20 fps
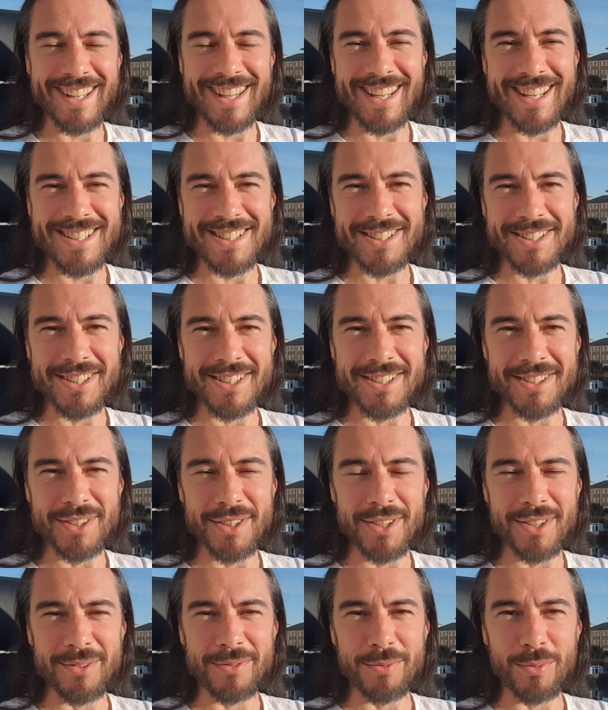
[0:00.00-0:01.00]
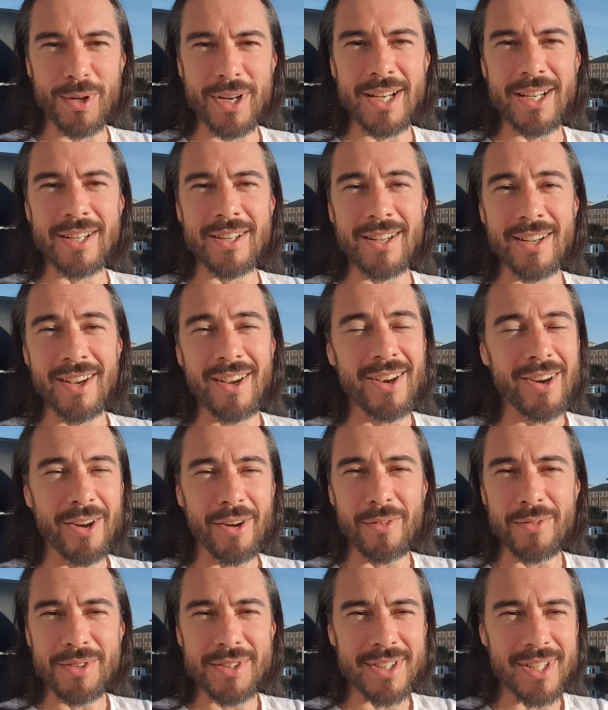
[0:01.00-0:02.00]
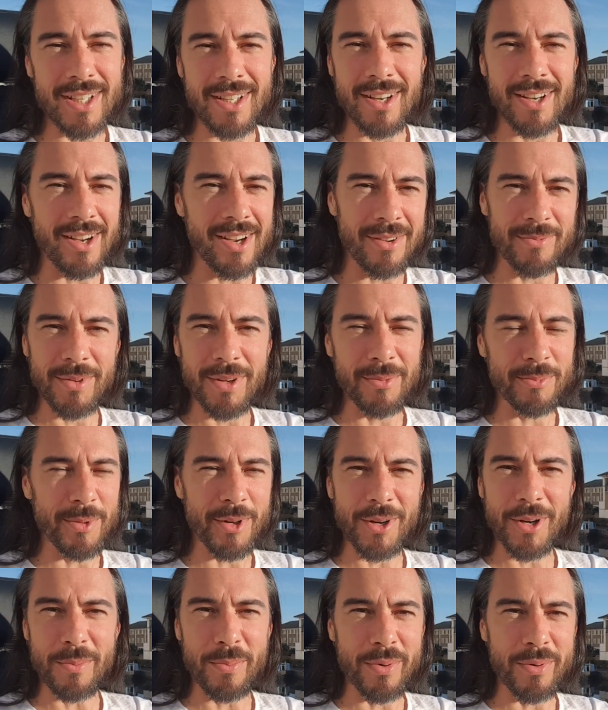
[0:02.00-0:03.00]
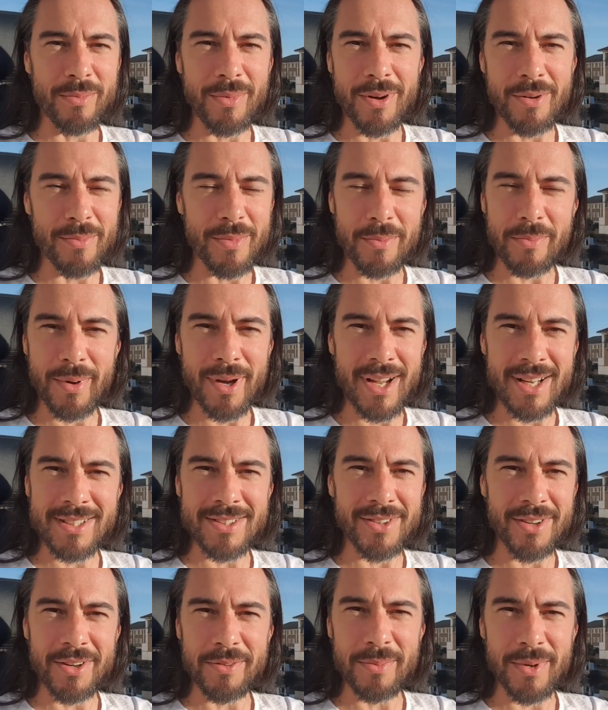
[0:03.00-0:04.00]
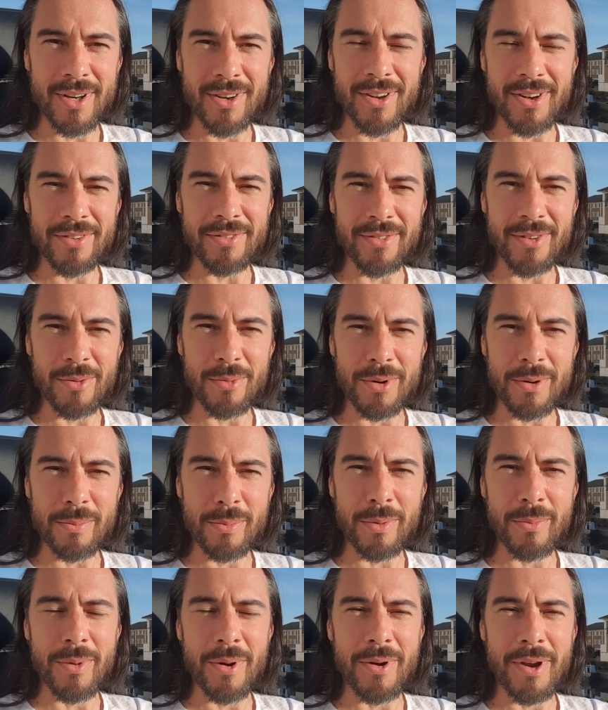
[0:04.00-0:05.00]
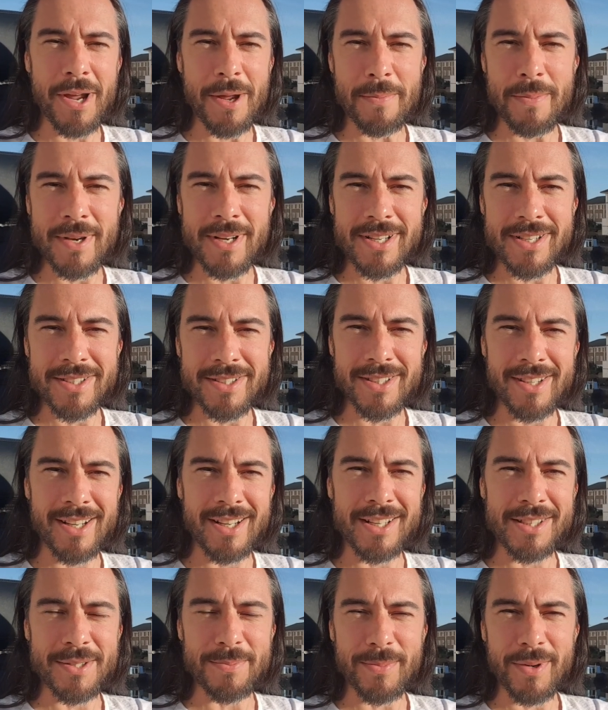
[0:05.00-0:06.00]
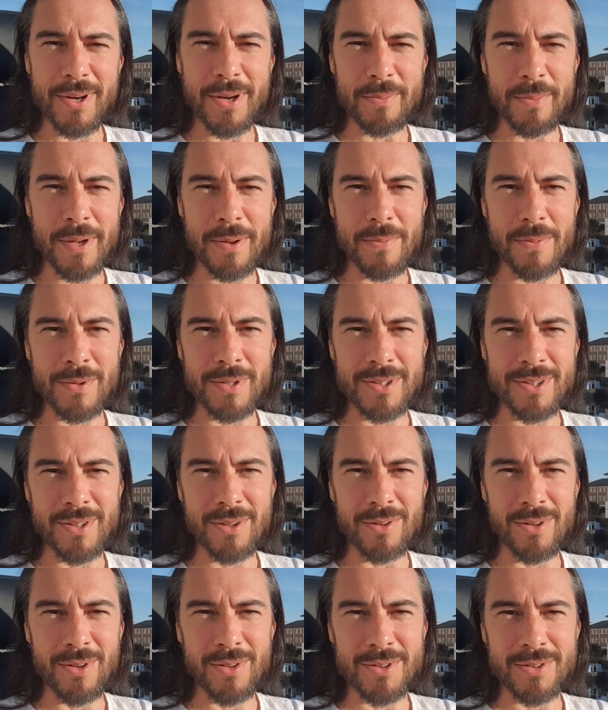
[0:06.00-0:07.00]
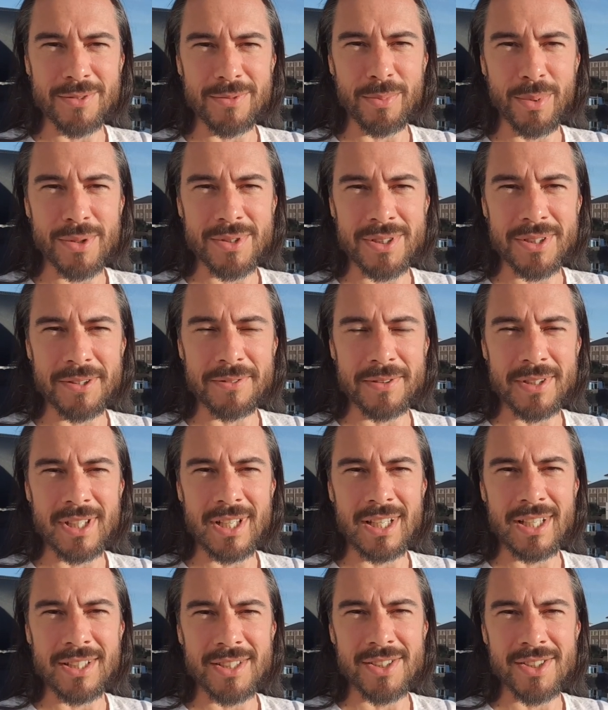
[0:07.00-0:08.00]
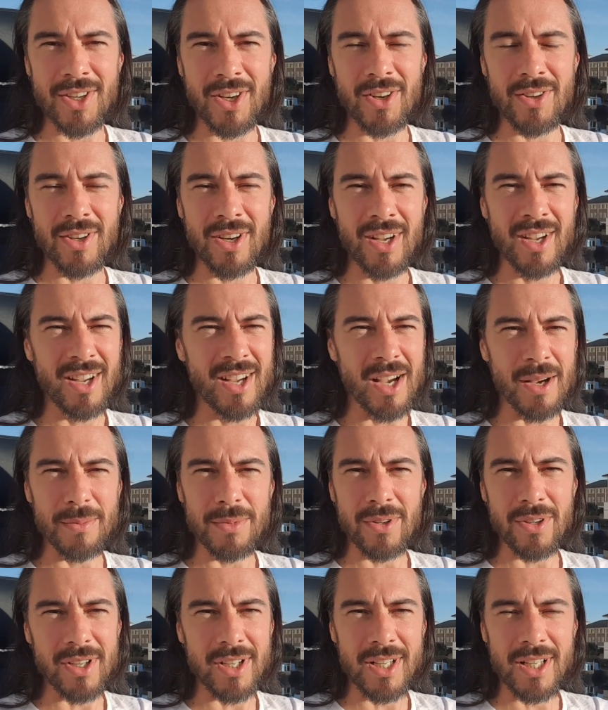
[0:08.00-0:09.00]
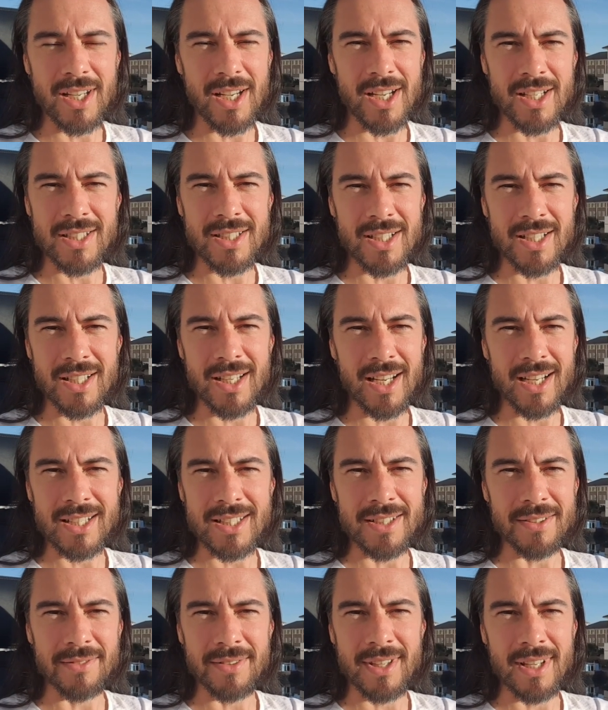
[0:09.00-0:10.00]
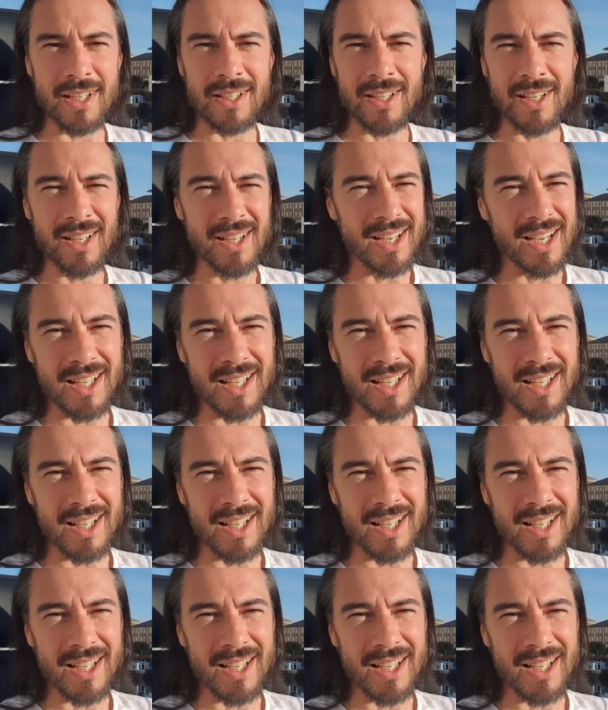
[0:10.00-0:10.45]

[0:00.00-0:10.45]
There's a certain way that, obviously, I'm not going to promote my bad side of my life. I want to promote happiness and inspire people to do lots of positive things, so I'm not going to get into the negative thing.